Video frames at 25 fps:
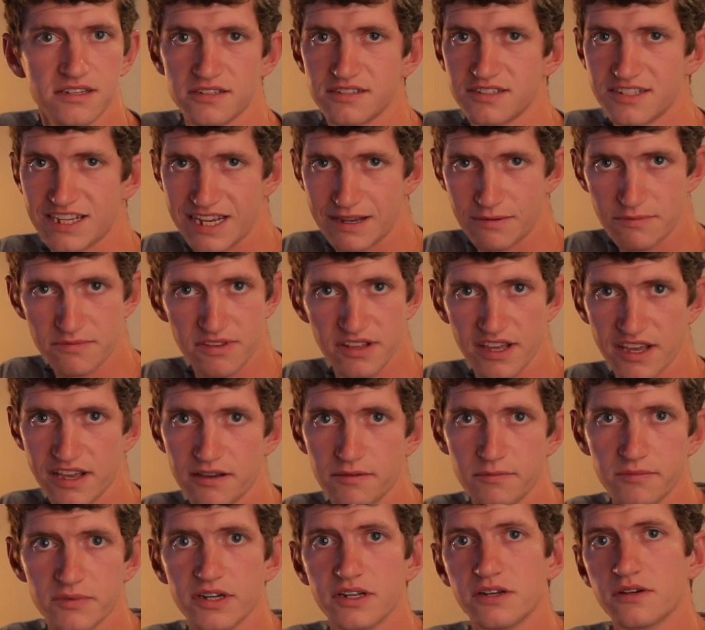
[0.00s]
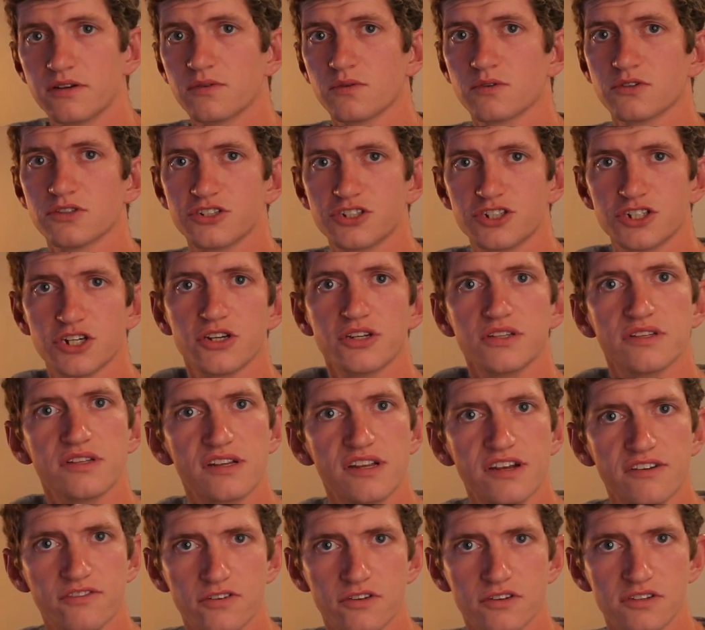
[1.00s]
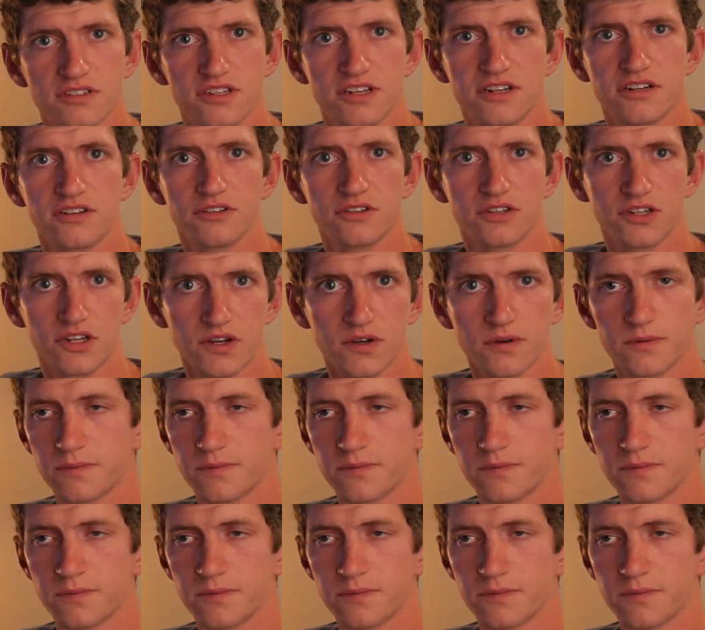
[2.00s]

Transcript: Same thing, but we'll just show you the difference that it'll do.